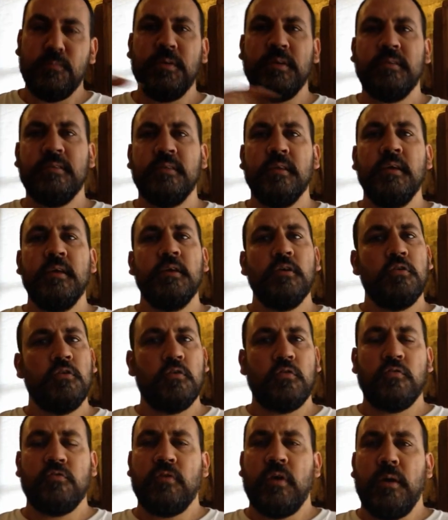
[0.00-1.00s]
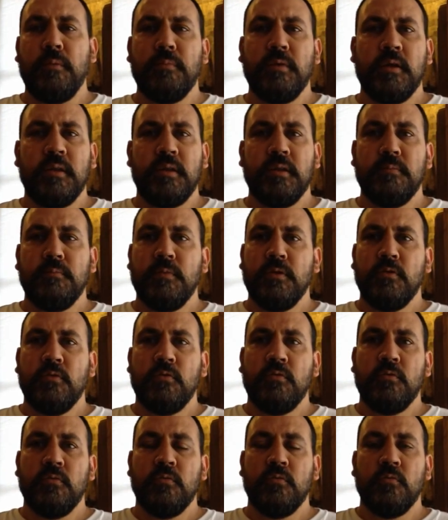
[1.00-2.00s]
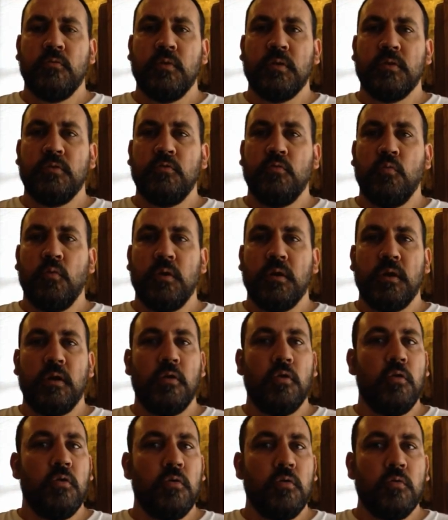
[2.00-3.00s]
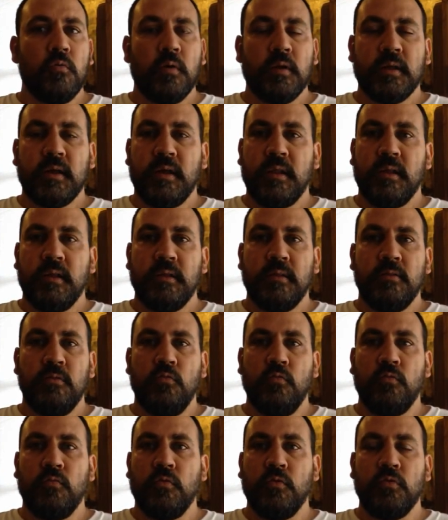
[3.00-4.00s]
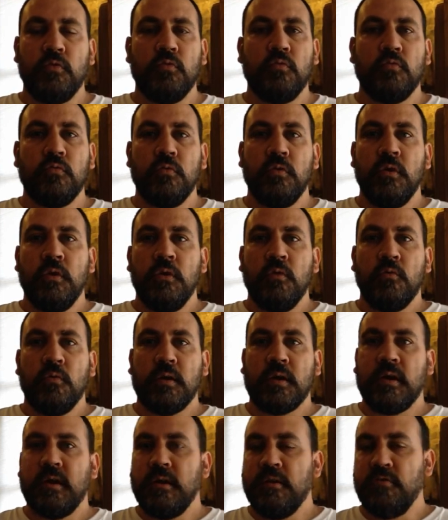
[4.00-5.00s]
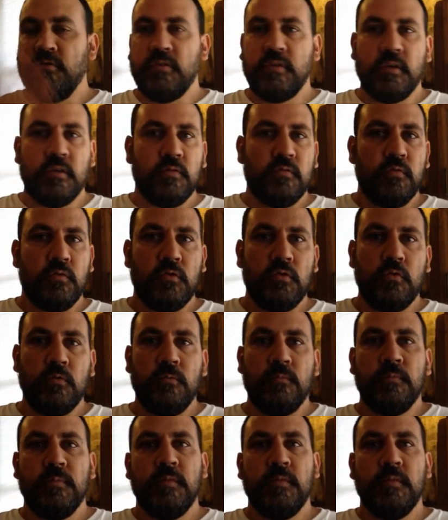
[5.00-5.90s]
please just write me and let me know what you want to know, what can I do for you, what can I research for you.